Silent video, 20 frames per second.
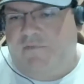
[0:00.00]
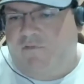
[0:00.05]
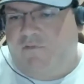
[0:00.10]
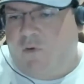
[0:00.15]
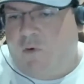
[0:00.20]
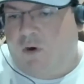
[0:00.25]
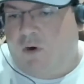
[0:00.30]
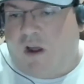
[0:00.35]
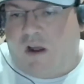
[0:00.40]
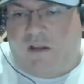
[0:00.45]

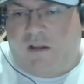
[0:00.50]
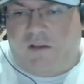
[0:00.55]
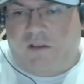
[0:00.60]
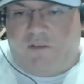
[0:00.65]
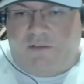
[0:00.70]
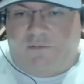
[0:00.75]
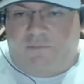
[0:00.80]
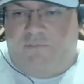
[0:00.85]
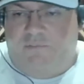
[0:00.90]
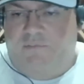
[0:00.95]
four
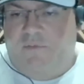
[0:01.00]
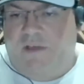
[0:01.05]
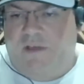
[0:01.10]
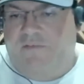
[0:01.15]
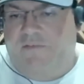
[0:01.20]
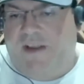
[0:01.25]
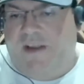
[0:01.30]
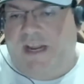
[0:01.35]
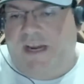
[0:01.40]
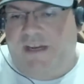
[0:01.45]
dollar
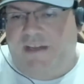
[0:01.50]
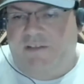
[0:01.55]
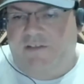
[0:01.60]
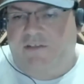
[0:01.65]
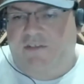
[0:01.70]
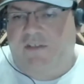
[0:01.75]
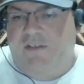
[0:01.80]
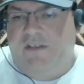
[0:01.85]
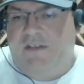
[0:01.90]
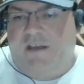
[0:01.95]

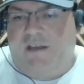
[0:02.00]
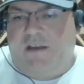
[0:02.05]
advantage